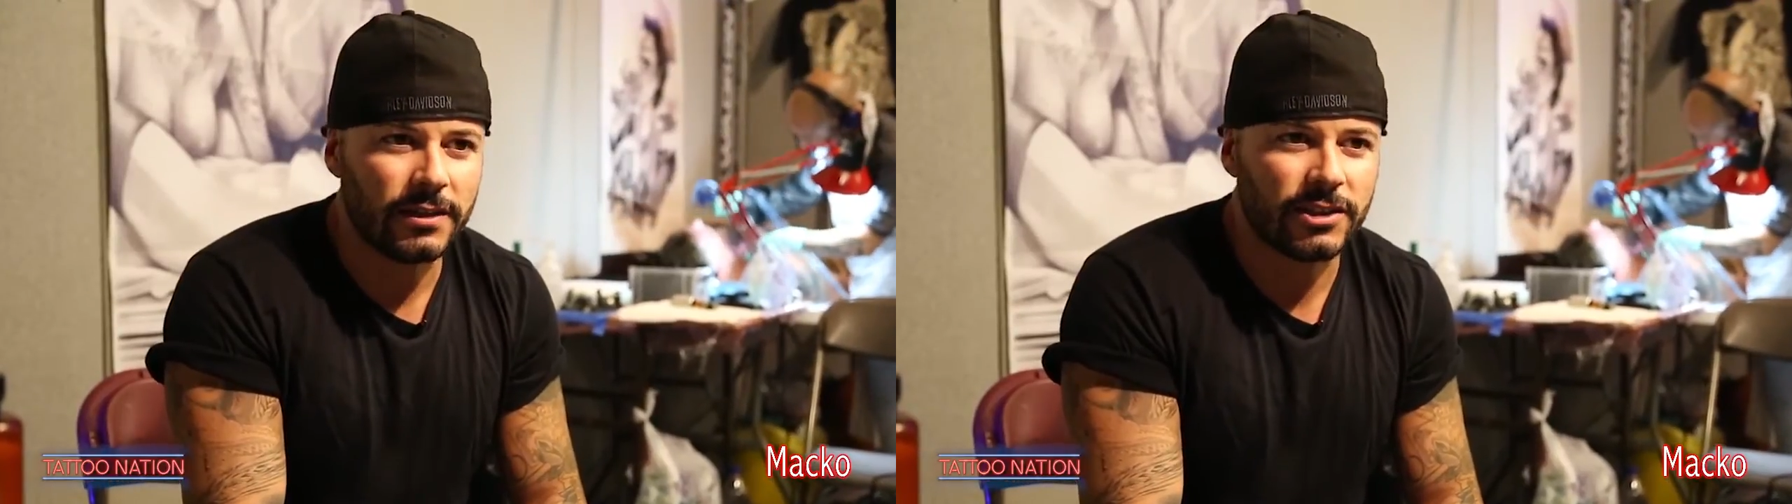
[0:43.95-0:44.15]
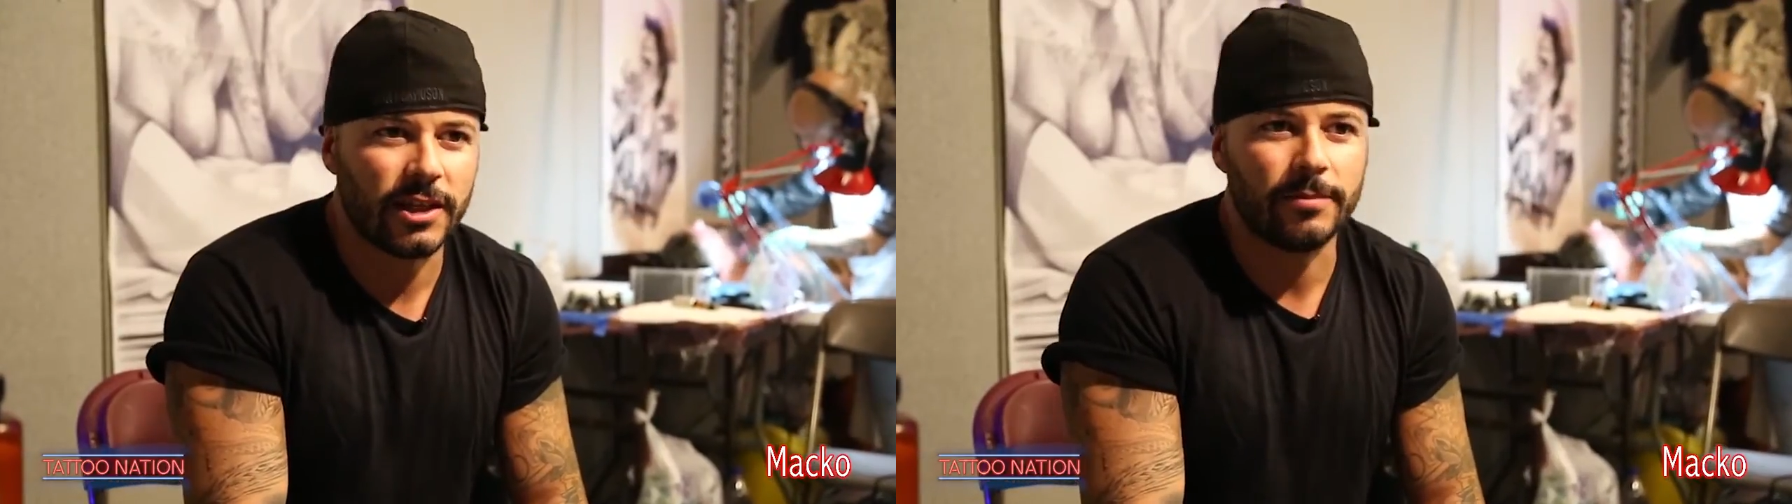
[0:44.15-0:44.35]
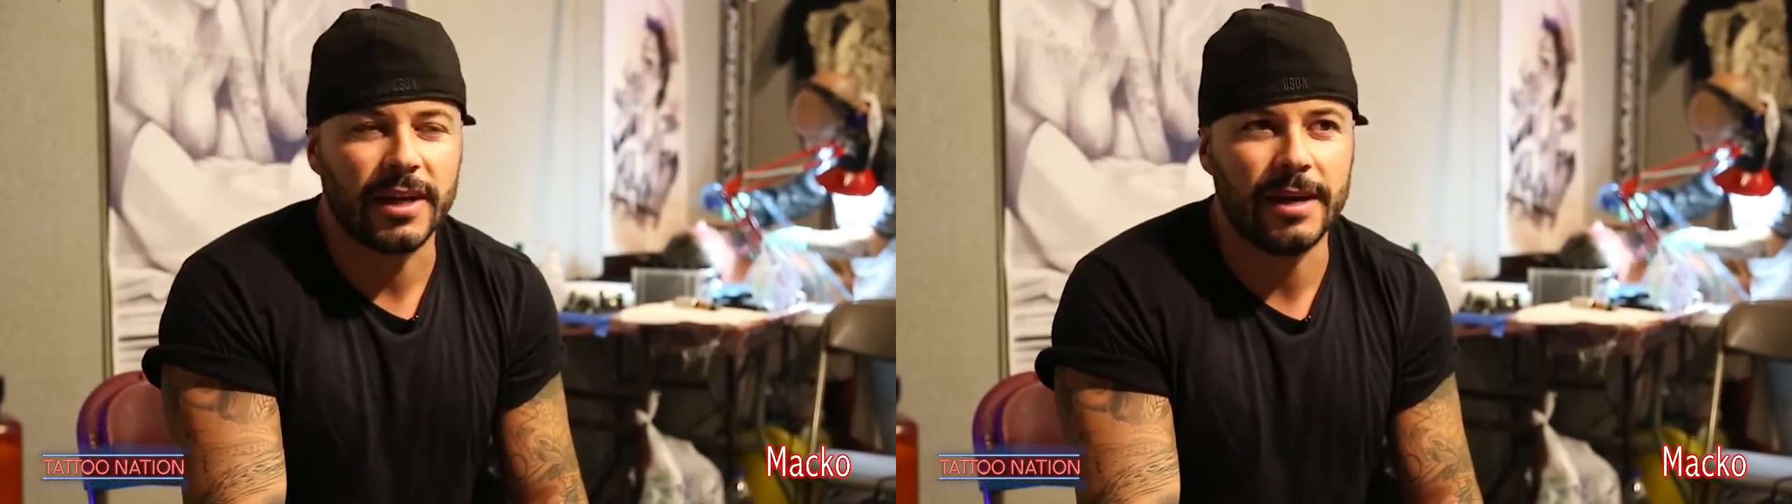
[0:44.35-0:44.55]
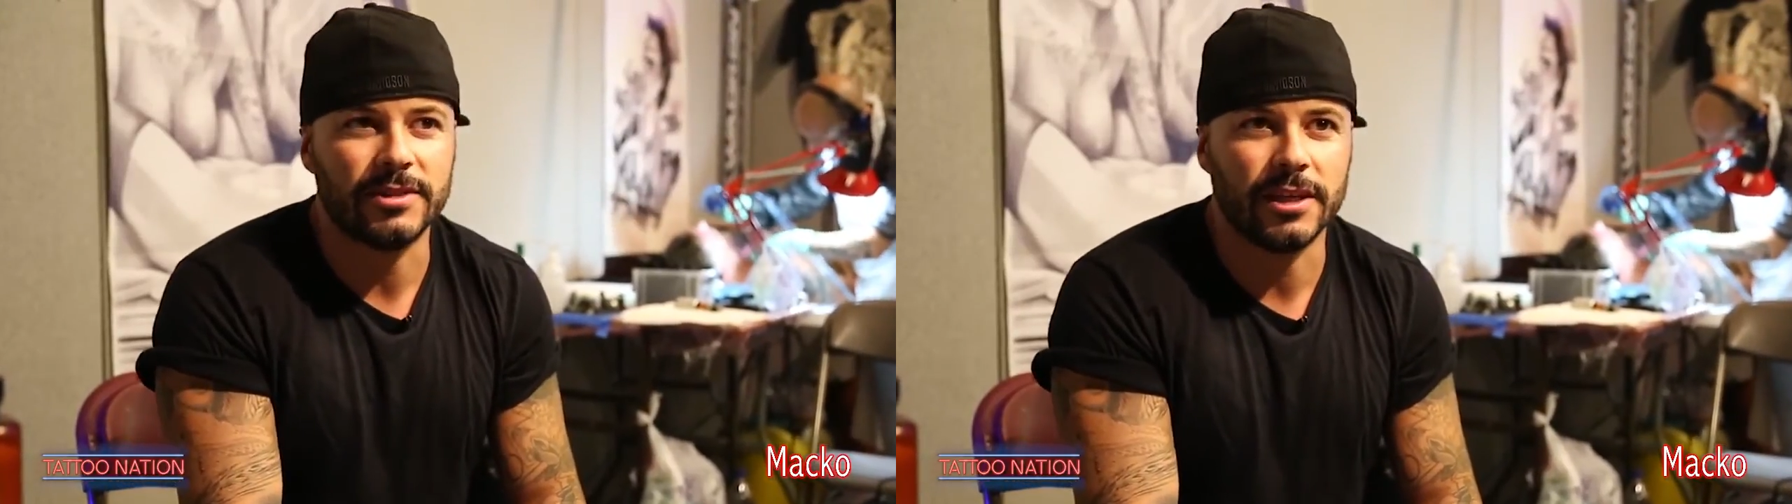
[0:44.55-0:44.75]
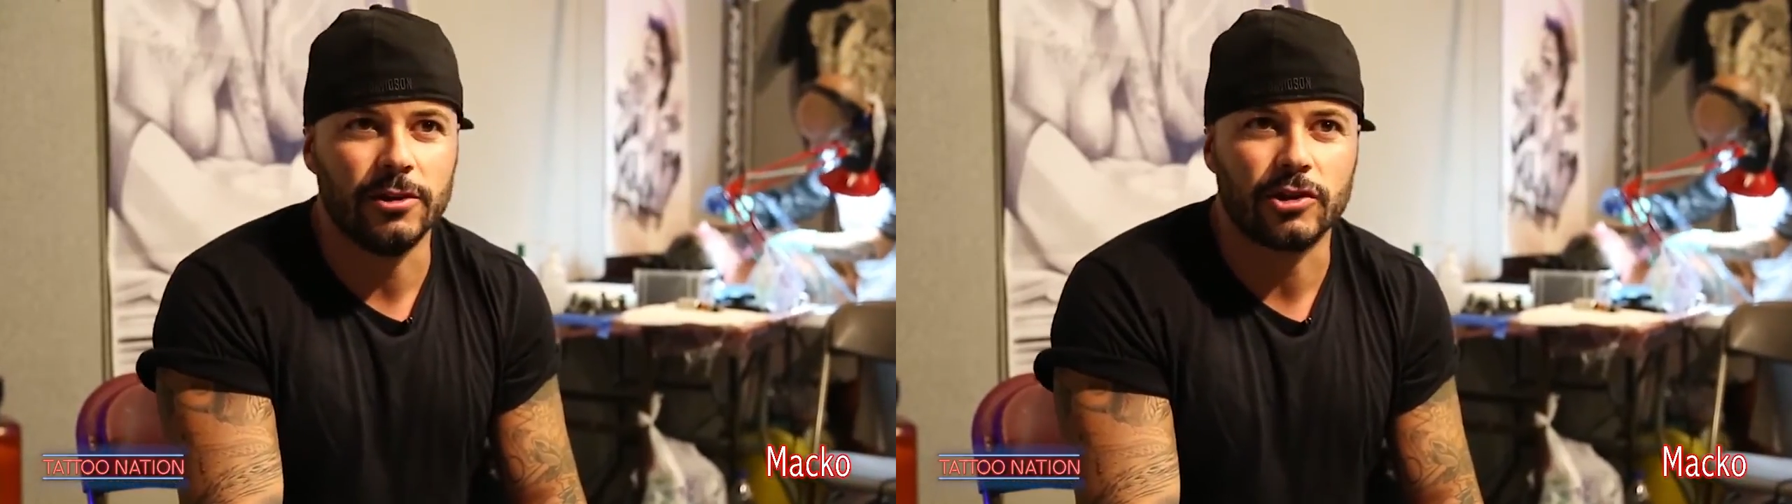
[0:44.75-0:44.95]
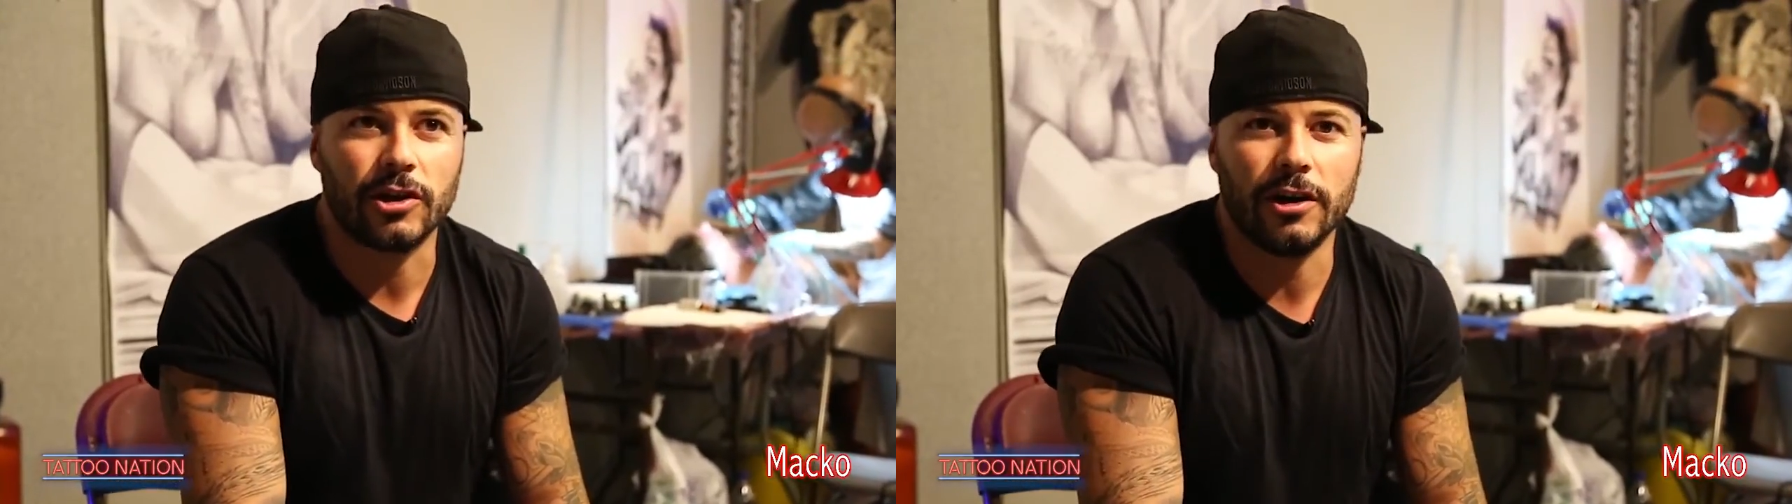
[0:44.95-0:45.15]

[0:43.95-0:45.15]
Sometimes I use